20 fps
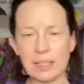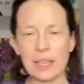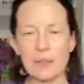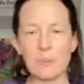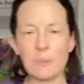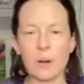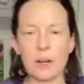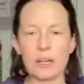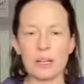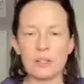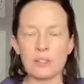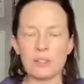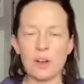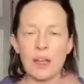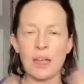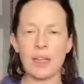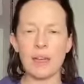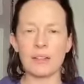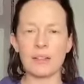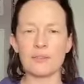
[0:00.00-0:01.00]
And we're going to
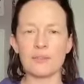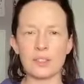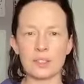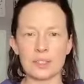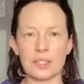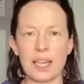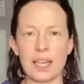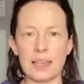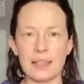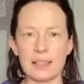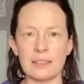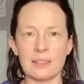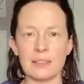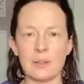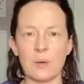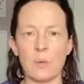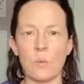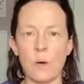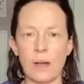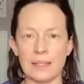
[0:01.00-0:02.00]
try on for size
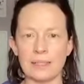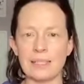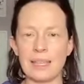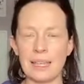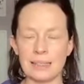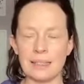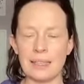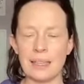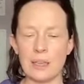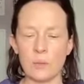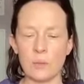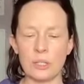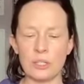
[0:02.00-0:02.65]
one technique,